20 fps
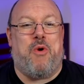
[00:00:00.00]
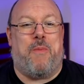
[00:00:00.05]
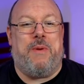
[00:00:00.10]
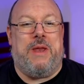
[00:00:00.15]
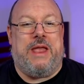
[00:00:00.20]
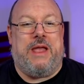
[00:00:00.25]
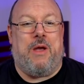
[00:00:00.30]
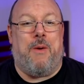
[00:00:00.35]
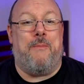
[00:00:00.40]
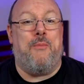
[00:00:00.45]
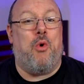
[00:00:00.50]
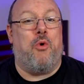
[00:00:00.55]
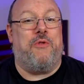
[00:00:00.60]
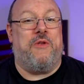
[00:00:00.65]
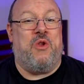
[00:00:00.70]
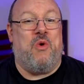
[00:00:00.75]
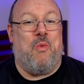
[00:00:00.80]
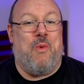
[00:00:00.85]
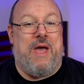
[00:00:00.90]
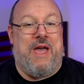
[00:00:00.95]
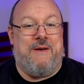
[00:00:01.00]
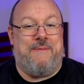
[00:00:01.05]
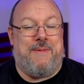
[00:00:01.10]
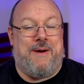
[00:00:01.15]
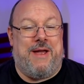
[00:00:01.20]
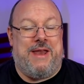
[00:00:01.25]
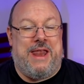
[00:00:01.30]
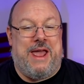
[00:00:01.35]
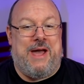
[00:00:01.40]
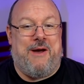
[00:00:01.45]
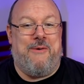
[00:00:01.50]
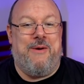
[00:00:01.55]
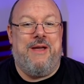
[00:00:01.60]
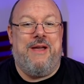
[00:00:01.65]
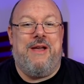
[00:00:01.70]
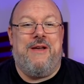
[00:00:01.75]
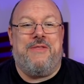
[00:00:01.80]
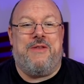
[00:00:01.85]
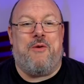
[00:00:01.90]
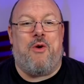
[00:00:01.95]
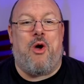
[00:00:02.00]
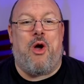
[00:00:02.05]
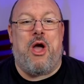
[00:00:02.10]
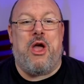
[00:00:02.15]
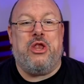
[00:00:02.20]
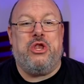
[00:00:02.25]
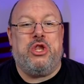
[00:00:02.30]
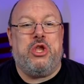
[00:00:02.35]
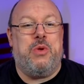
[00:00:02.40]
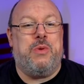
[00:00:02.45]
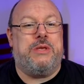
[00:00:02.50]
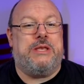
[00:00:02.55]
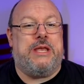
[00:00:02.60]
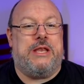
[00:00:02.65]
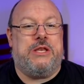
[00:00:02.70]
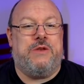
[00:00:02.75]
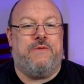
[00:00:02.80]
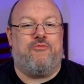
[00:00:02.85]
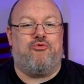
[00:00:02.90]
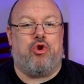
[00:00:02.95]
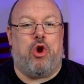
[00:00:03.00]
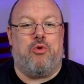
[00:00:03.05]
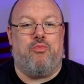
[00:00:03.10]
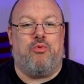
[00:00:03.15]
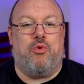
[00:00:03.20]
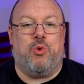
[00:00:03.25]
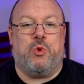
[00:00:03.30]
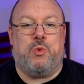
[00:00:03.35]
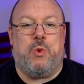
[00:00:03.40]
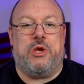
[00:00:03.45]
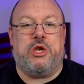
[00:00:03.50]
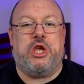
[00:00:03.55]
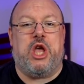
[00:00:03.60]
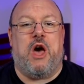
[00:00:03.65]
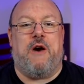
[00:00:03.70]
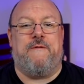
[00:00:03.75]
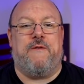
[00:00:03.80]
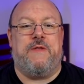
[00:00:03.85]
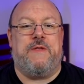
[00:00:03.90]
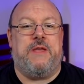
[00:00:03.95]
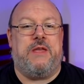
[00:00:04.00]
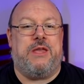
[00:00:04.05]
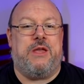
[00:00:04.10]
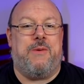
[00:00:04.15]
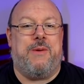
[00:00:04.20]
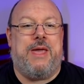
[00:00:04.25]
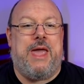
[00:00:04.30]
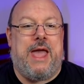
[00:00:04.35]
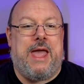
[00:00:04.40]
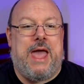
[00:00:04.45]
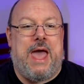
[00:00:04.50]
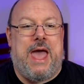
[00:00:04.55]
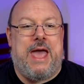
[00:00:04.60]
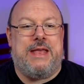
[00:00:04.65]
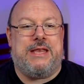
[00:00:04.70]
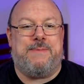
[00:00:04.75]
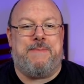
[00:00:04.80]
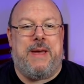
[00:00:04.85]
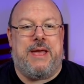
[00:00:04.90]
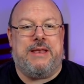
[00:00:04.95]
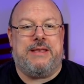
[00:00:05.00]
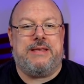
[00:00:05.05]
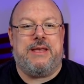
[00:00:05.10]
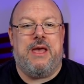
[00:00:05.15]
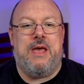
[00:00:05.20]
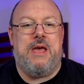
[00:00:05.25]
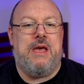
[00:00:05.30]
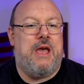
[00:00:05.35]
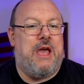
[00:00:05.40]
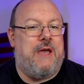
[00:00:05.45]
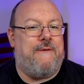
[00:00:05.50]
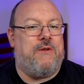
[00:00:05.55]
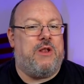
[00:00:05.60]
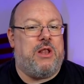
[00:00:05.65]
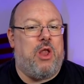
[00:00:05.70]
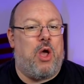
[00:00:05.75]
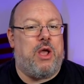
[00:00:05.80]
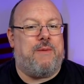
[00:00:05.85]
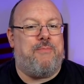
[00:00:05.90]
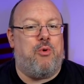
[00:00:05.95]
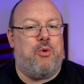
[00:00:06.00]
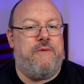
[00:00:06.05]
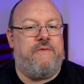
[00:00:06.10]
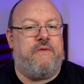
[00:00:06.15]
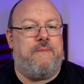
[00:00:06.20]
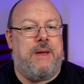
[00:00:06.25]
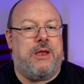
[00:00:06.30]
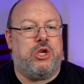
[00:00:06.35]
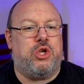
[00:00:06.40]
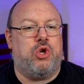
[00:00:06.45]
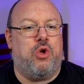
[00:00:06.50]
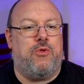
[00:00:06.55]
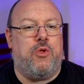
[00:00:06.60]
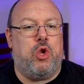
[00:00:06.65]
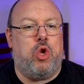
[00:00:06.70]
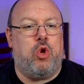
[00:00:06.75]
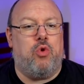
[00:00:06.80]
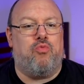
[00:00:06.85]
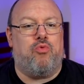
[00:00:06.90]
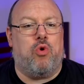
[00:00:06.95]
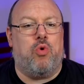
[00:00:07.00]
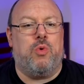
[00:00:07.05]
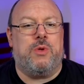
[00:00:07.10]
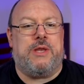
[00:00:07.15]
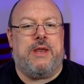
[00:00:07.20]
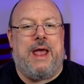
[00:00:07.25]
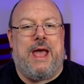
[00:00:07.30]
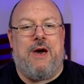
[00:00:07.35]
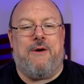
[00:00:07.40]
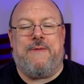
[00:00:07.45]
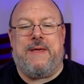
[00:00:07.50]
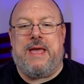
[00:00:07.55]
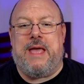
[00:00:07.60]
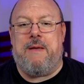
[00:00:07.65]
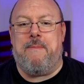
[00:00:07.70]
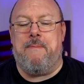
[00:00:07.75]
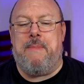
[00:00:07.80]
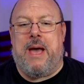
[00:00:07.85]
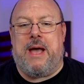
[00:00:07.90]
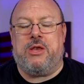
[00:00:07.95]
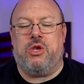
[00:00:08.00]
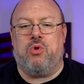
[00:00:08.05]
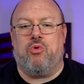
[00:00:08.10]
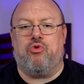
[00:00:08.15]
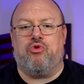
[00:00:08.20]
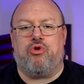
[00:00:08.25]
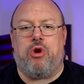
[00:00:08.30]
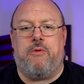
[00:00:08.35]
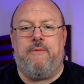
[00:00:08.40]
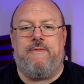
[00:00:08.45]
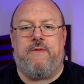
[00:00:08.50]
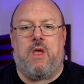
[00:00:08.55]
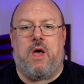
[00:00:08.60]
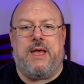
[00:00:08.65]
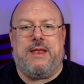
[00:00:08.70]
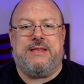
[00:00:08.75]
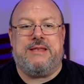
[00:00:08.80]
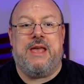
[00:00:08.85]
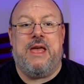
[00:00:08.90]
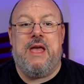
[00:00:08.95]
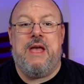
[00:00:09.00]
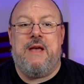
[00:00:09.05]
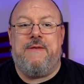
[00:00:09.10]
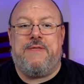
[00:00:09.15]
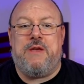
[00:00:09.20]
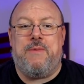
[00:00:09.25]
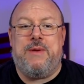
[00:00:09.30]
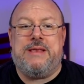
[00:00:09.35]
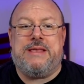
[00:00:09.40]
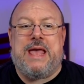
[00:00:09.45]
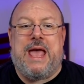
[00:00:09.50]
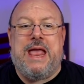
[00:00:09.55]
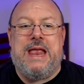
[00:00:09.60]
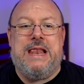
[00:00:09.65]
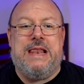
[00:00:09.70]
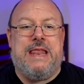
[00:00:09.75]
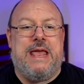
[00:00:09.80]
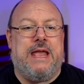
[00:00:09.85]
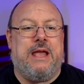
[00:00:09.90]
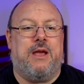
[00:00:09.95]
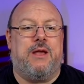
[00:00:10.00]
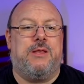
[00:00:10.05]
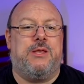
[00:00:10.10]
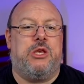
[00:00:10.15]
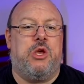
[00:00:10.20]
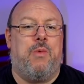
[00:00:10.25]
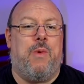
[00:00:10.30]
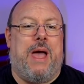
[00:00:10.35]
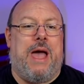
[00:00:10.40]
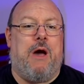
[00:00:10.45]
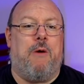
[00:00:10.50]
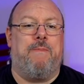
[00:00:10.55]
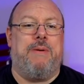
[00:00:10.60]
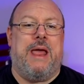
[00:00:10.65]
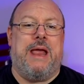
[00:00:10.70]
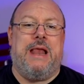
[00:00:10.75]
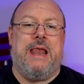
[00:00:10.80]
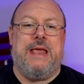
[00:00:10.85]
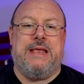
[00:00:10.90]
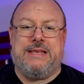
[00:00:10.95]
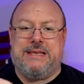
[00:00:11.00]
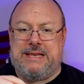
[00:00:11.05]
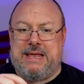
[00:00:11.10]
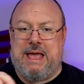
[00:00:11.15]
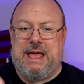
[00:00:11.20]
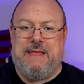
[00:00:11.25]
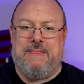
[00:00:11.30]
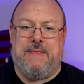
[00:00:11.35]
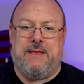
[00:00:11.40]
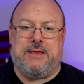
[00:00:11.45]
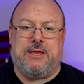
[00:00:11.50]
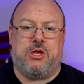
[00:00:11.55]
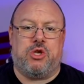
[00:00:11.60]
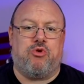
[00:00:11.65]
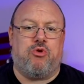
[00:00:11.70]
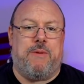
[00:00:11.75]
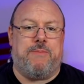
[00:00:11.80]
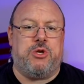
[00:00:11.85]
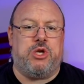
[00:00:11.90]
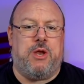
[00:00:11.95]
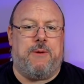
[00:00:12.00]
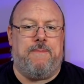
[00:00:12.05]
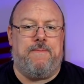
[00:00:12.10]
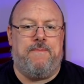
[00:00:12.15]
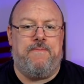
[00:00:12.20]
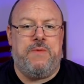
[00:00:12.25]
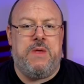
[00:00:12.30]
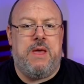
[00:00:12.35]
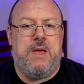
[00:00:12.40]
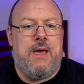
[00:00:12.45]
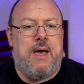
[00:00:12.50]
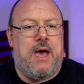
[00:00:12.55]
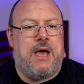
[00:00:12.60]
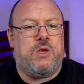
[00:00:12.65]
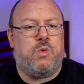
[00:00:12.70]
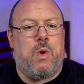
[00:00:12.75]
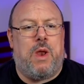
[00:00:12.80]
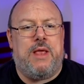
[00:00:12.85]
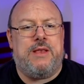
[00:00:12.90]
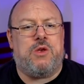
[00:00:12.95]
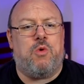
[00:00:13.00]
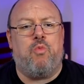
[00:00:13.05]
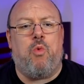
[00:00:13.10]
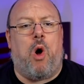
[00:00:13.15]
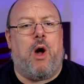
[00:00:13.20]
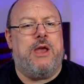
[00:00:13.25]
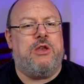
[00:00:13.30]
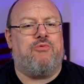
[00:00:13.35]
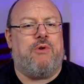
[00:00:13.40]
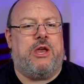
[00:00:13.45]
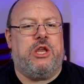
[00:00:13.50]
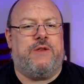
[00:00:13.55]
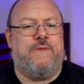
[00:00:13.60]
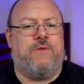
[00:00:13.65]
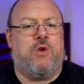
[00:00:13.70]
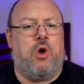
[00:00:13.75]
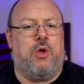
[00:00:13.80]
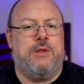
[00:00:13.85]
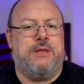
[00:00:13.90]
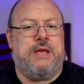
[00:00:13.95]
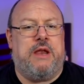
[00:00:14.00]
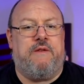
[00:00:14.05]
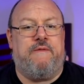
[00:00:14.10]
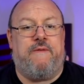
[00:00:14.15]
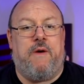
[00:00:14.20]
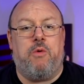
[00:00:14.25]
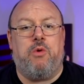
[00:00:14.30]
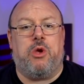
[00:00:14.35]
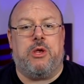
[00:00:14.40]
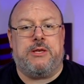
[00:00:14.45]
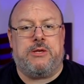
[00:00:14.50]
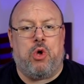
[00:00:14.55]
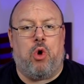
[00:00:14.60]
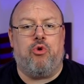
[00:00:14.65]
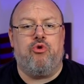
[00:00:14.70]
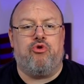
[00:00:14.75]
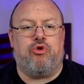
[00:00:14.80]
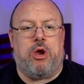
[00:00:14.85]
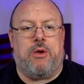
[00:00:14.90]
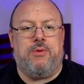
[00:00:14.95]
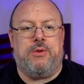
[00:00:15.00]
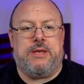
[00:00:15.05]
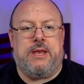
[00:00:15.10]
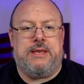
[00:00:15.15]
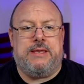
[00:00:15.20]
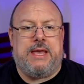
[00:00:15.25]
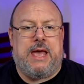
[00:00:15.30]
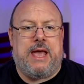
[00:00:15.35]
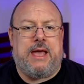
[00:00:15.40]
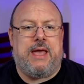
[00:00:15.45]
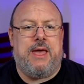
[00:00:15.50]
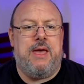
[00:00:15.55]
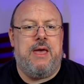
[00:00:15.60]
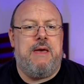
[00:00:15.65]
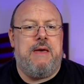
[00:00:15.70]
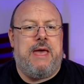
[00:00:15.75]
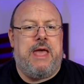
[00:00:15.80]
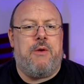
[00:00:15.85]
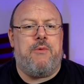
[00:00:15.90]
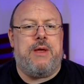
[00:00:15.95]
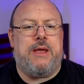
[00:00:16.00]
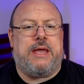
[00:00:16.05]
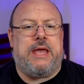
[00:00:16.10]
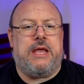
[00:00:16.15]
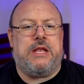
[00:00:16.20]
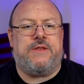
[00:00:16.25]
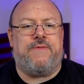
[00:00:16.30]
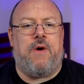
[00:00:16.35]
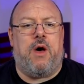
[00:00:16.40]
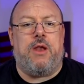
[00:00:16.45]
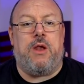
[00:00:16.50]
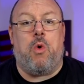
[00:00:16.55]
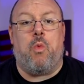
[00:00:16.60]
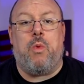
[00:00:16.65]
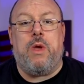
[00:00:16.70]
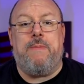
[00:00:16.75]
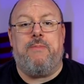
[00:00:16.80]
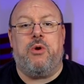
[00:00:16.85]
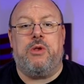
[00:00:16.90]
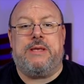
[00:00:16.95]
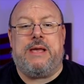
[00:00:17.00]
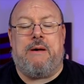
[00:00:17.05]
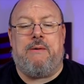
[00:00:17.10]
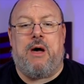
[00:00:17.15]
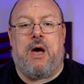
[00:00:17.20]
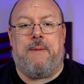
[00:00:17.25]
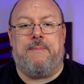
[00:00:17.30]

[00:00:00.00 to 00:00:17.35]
probably more than aware by now, there are a new set of drone rules which cover the U K airspace. If you'd like more information on the new rules and how they impact your drone flights, there is a link to our playlist in the description. As well as a wide range of content focused on drones and tech, here at Geeksvana we put out